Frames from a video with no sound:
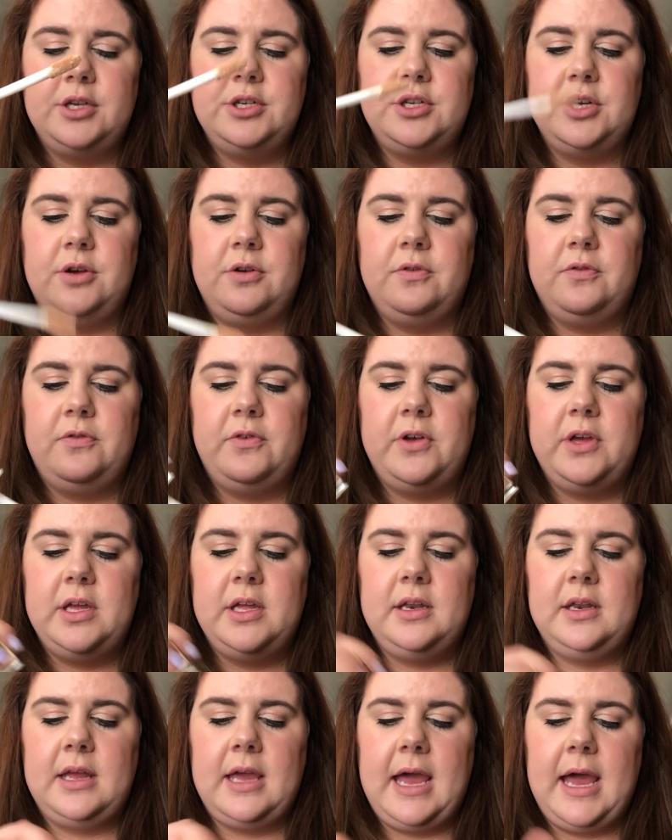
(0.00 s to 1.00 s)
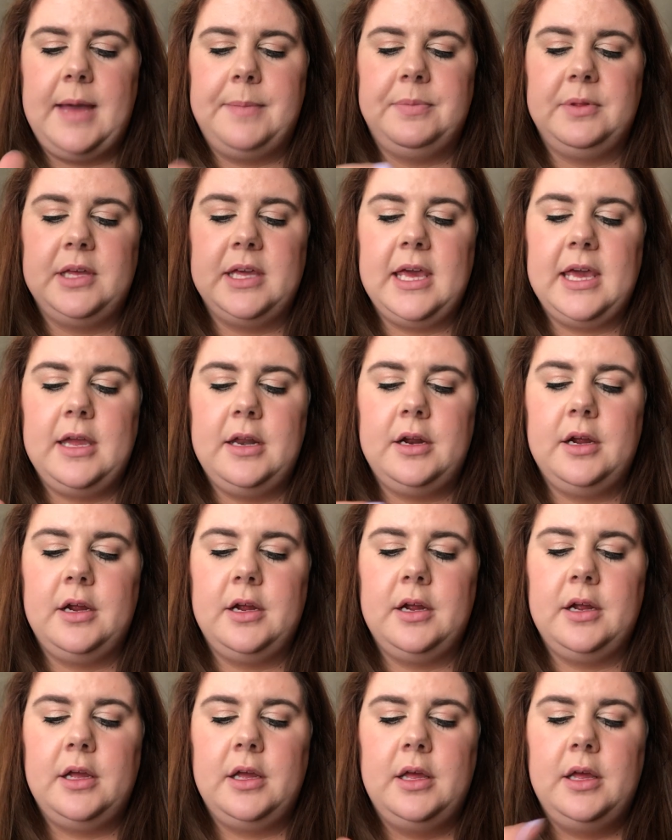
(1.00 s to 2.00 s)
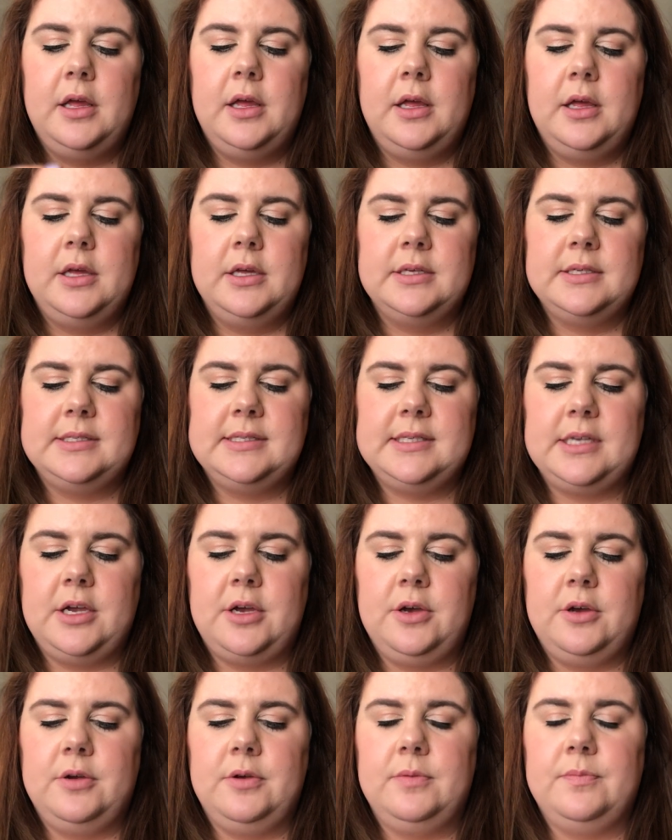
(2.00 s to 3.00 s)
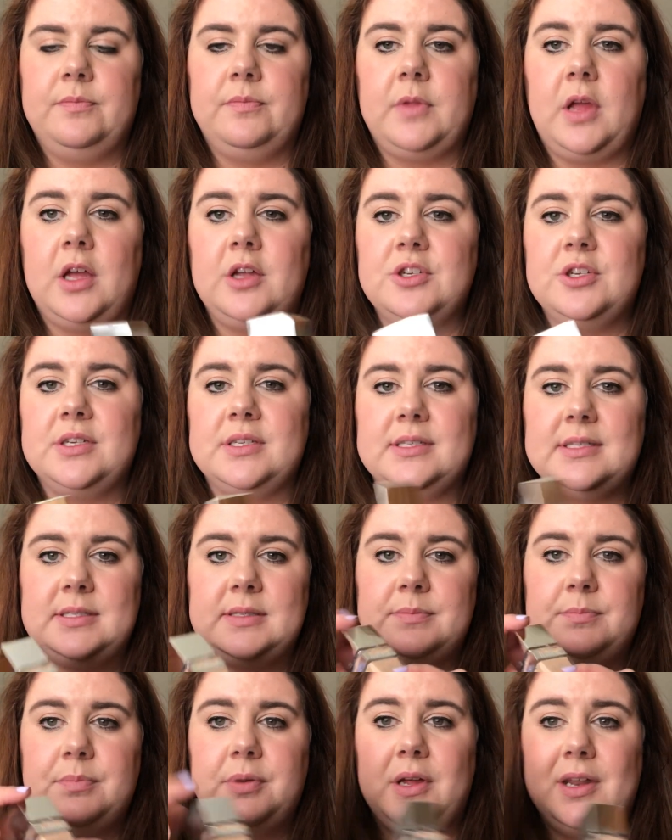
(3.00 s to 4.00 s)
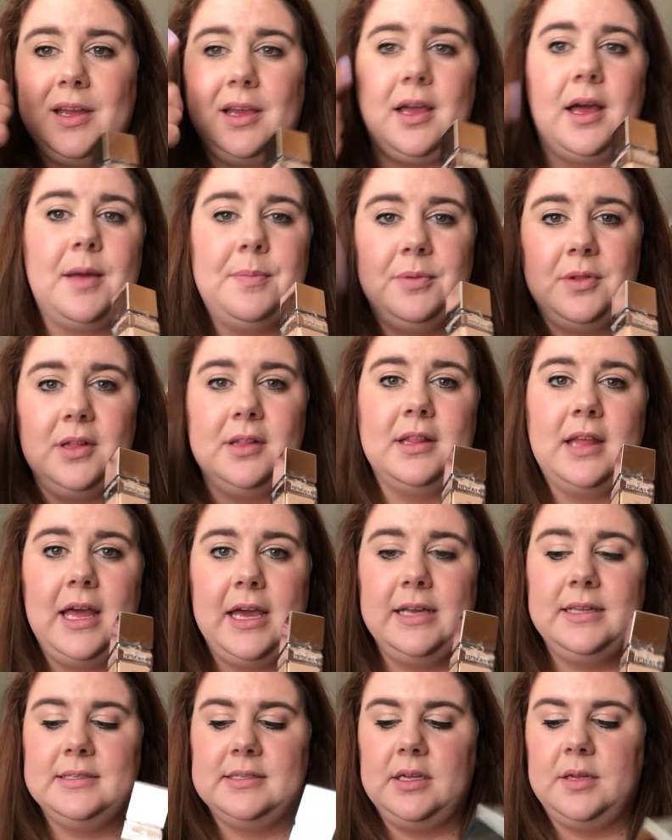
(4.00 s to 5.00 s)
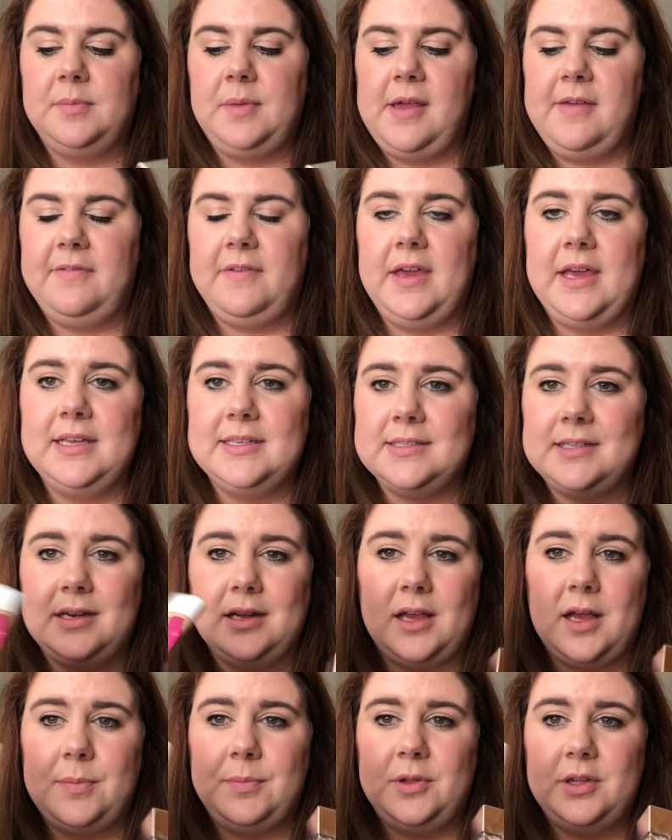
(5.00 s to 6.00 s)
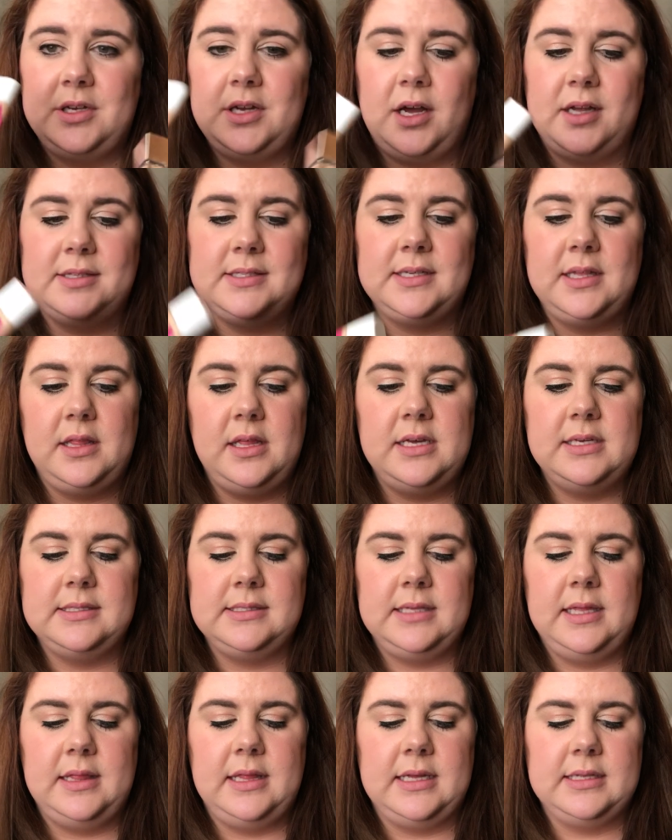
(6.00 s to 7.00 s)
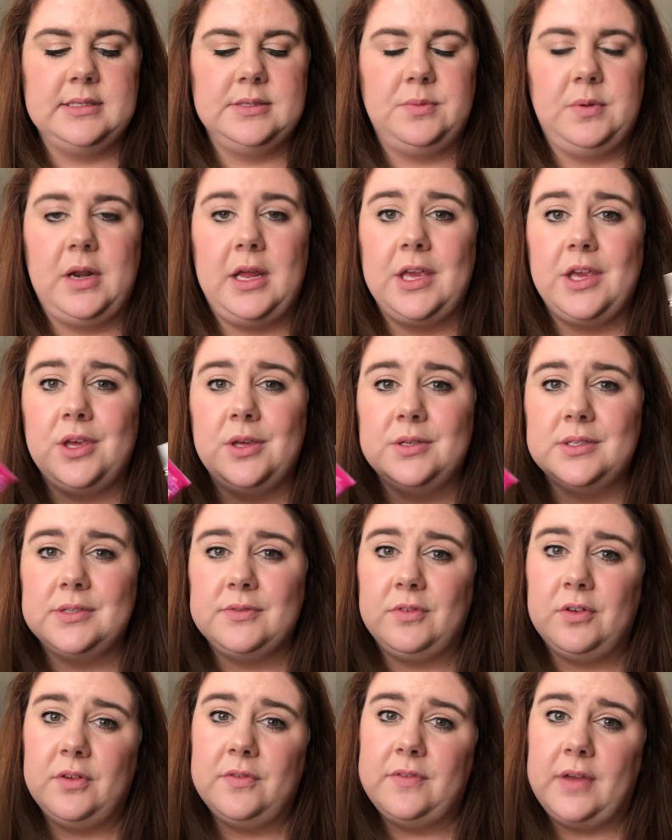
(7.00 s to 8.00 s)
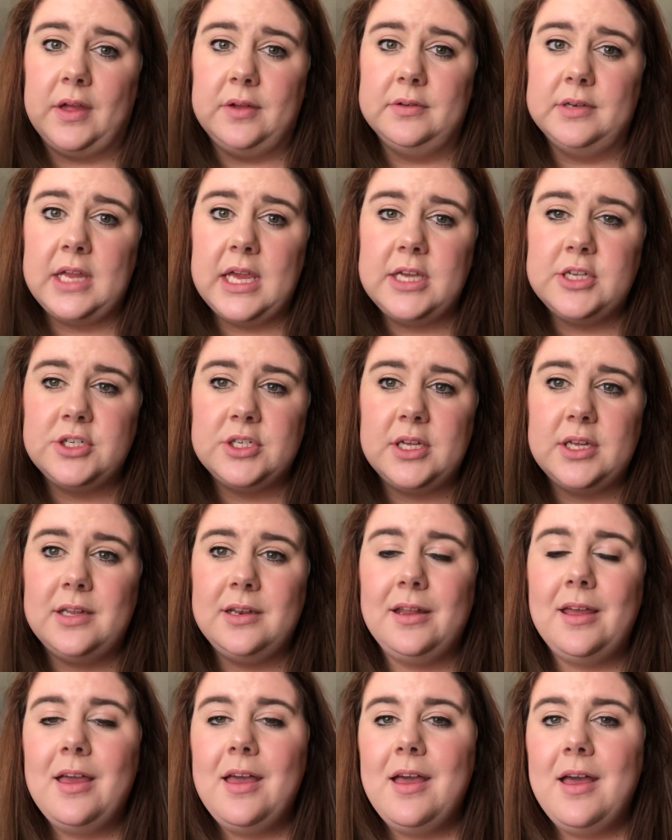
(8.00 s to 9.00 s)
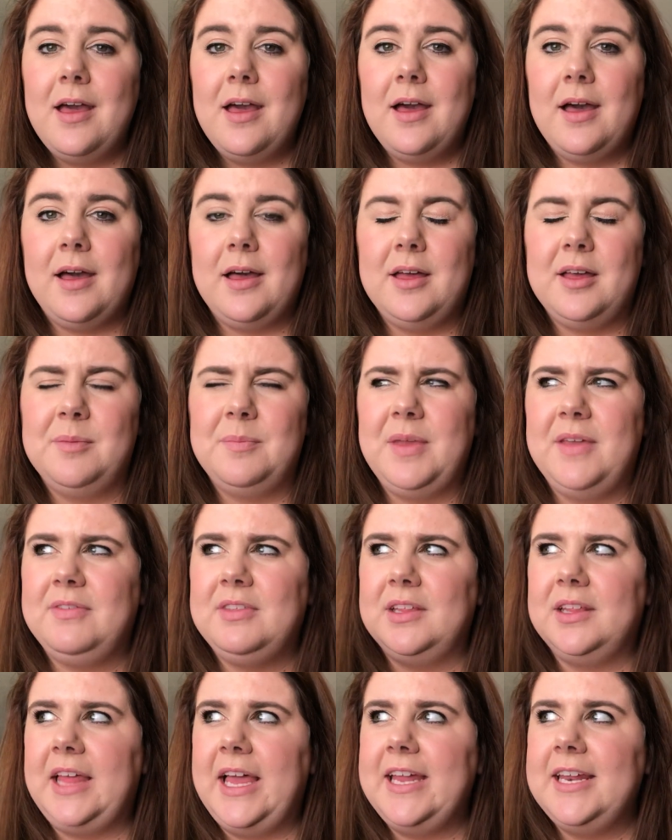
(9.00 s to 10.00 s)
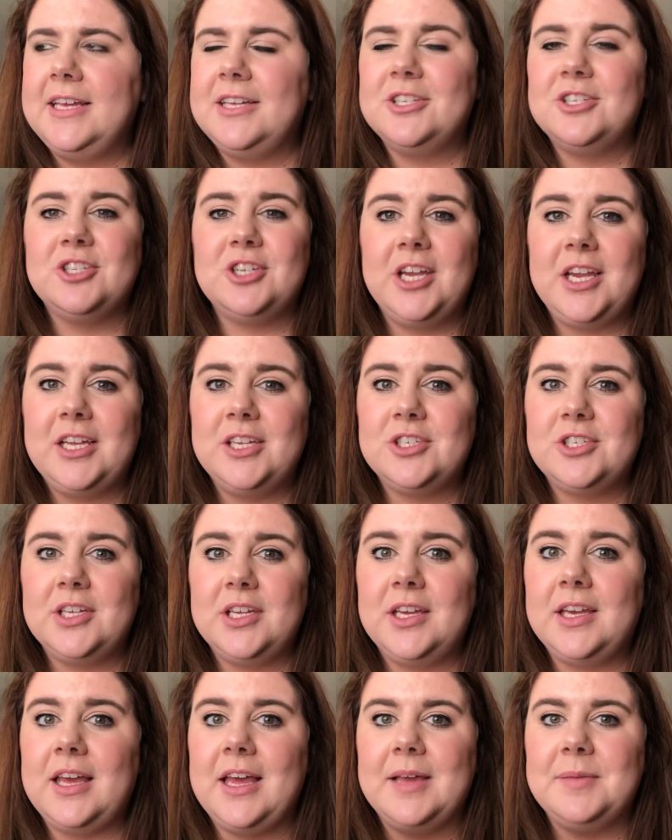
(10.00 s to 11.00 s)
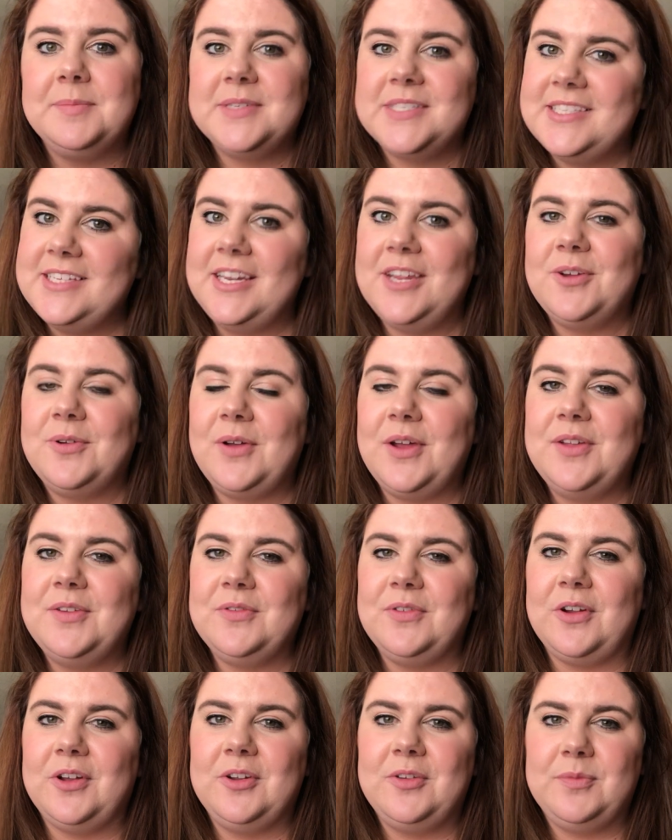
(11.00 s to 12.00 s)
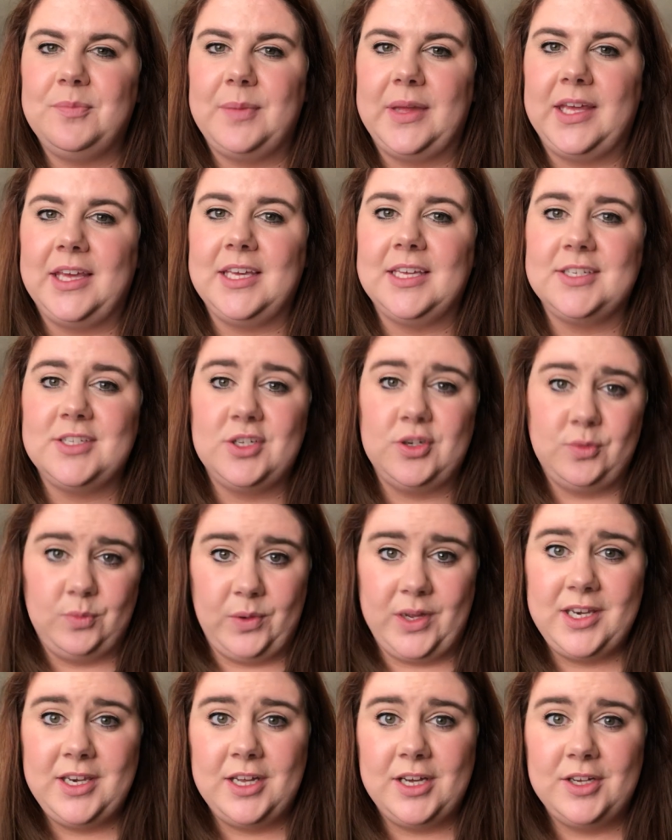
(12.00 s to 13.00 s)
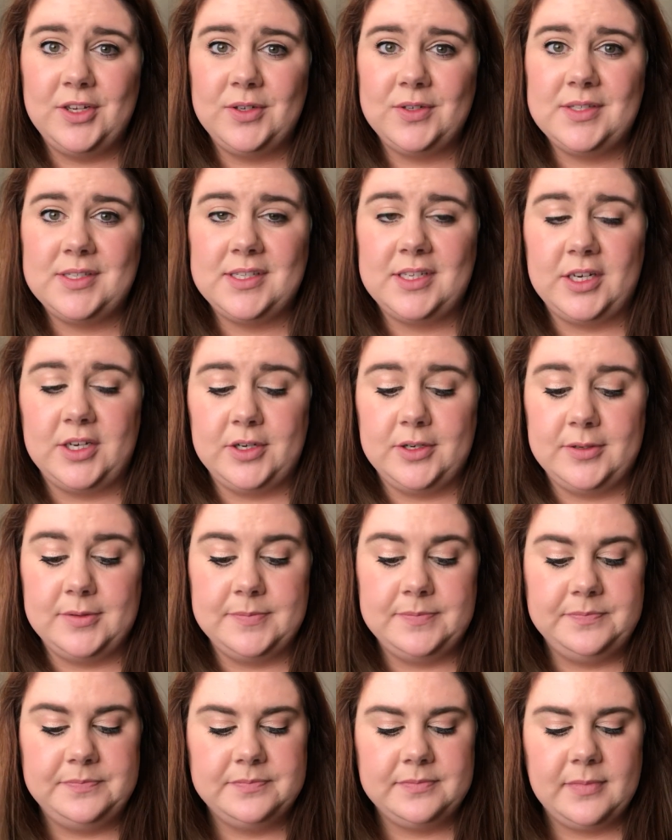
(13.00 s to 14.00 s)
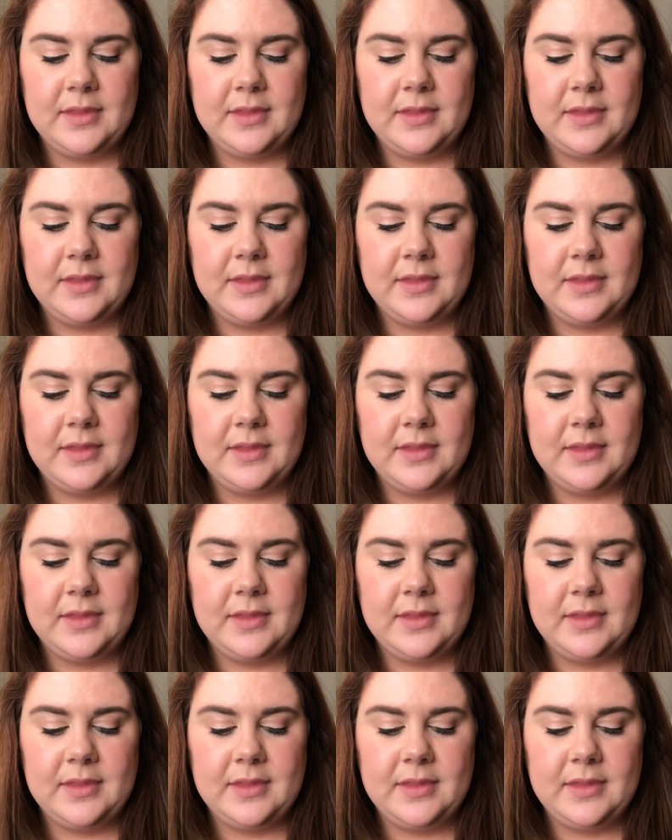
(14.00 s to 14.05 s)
doe foot applicator. So I'll just put a couple of lines on my face and a couple of dots at this, and that's what I use for foundation. If the lighting's changing, I'm sitting right in front of my kitchen window, so